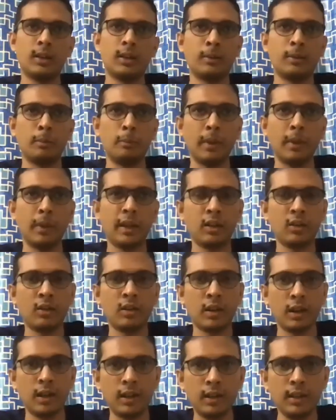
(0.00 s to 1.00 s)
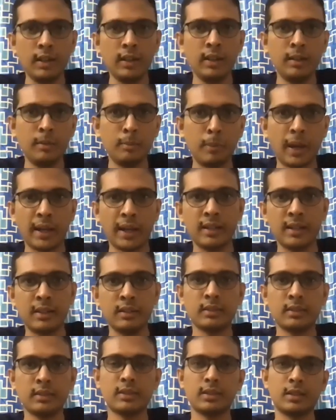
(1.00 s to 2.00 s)
make our early
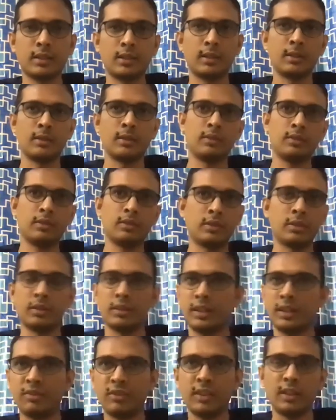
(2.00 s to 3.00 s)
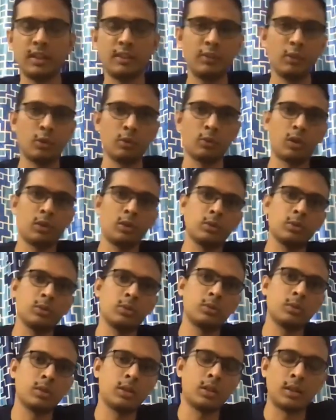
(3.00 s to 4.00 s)
backers, definitely we don't want
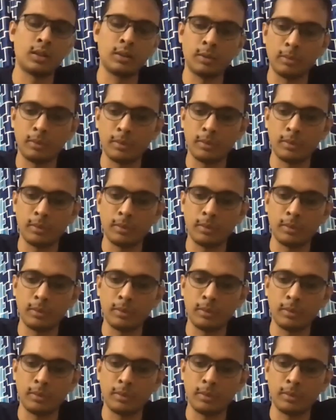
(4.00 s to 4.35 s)
to